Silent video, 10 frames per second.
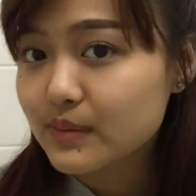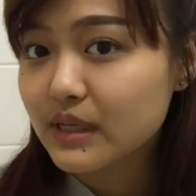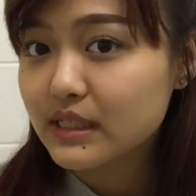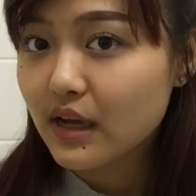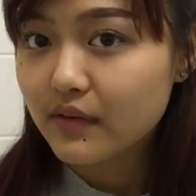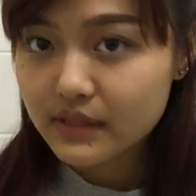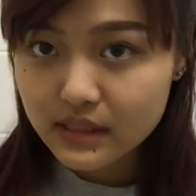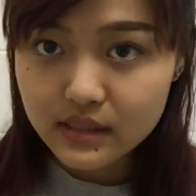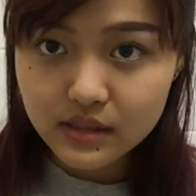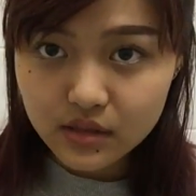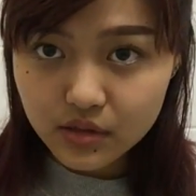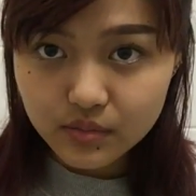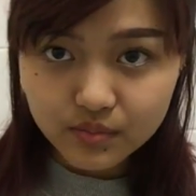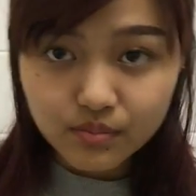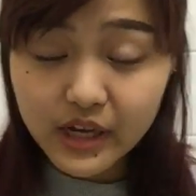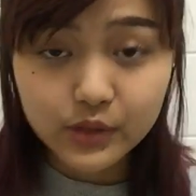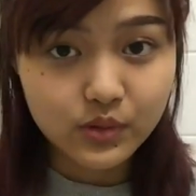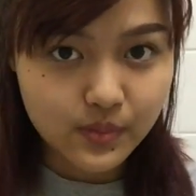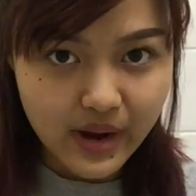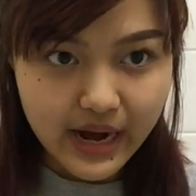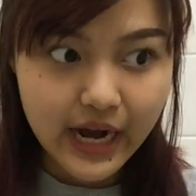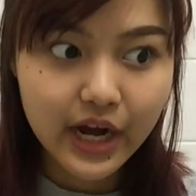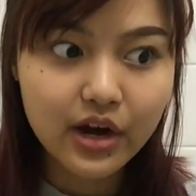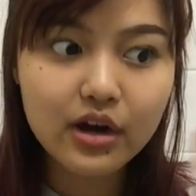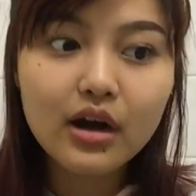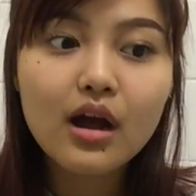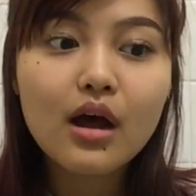myself to, mess with my hair.